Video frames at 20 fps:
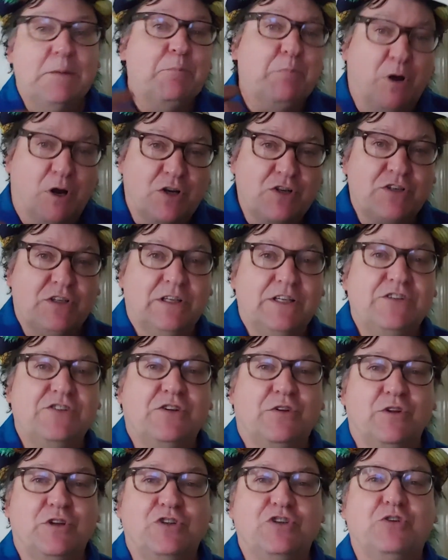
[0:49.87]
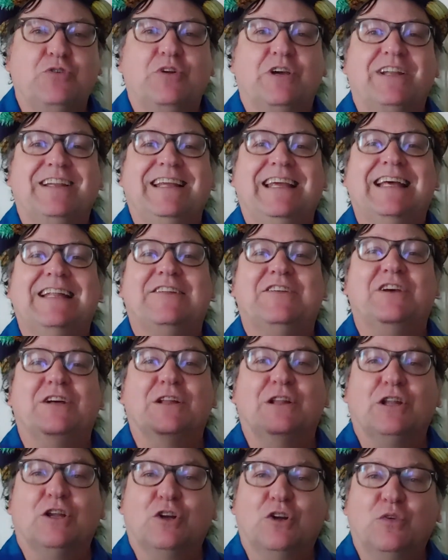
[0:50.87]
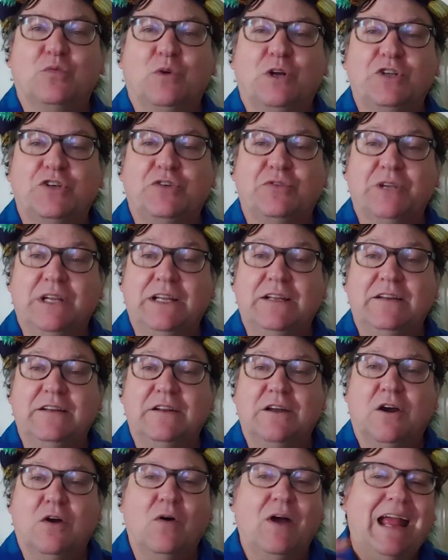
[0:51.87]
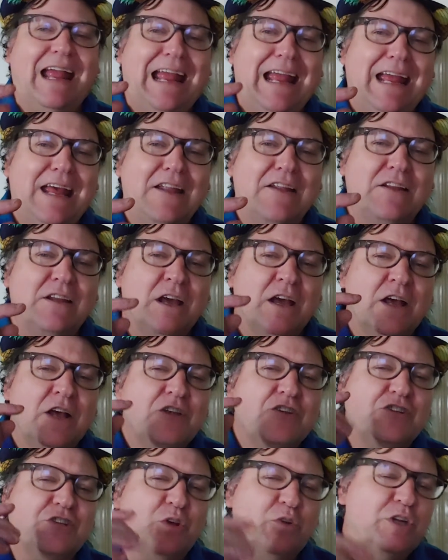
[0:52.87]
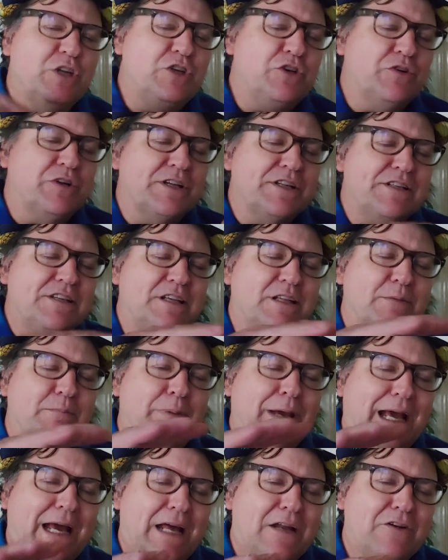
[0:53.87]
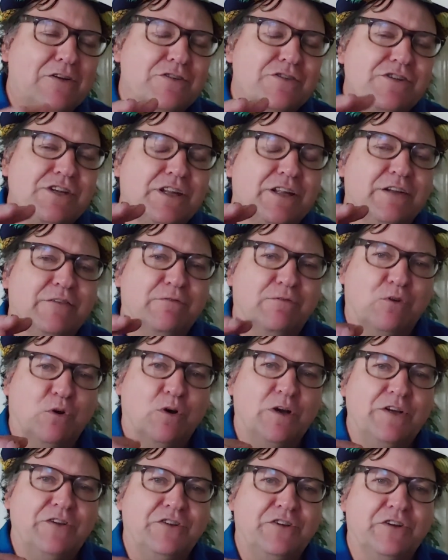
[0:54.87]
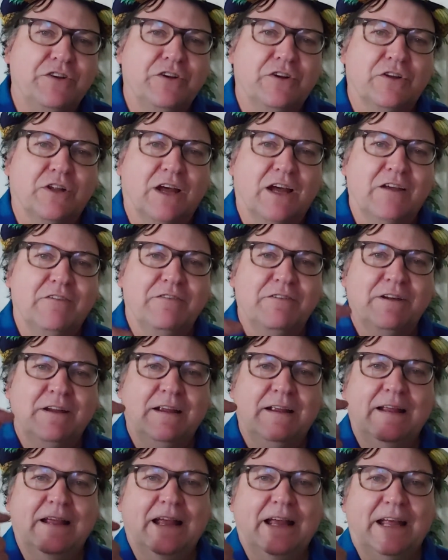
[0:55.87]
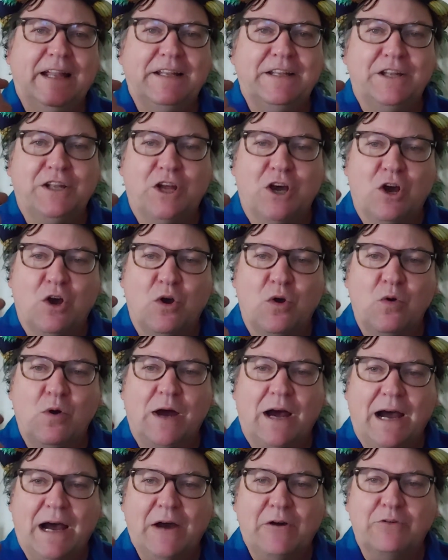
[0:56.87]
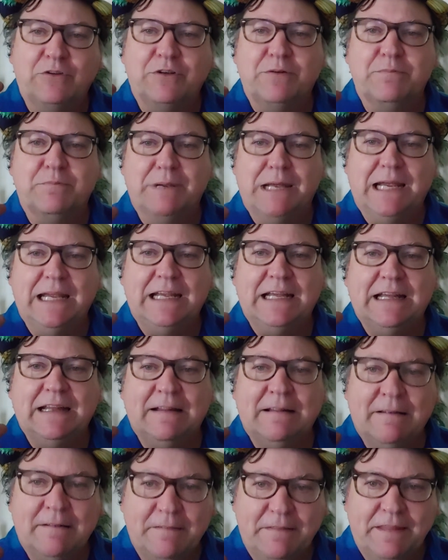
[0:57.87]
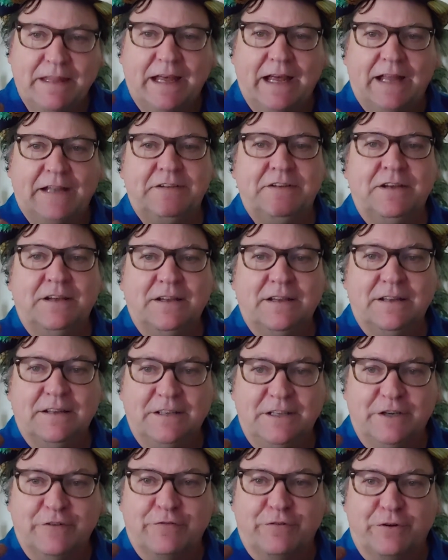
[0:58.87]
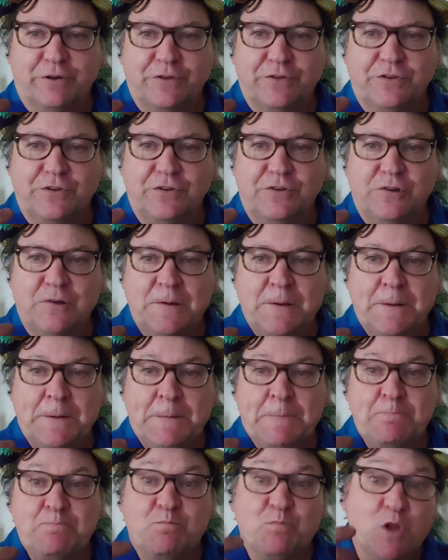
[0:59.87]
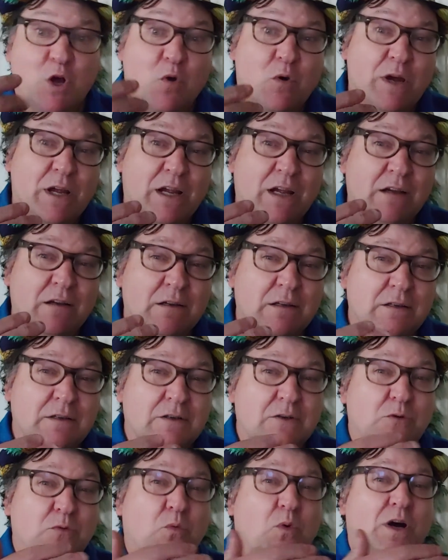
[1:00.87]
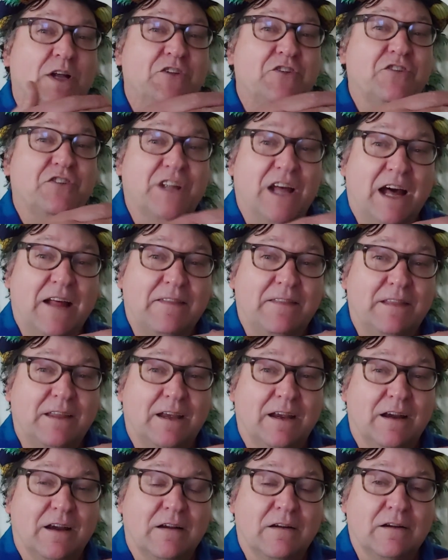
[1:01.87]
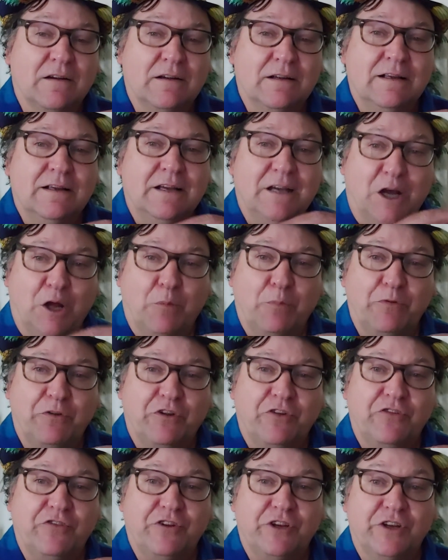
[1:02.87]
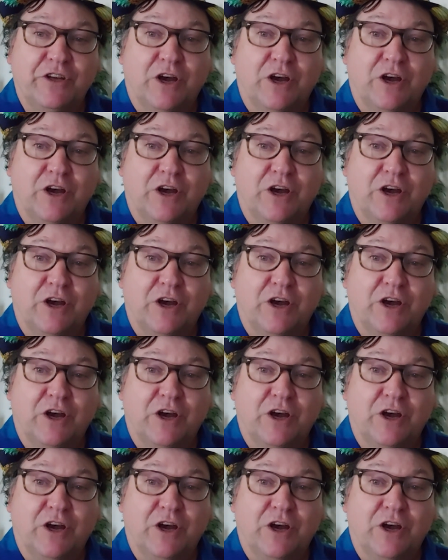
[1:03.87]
partially so that you can get to learn what you need to know and so that you can see the patterns and the voids in your life and know how to make that difference. Knowing what's not there helps us to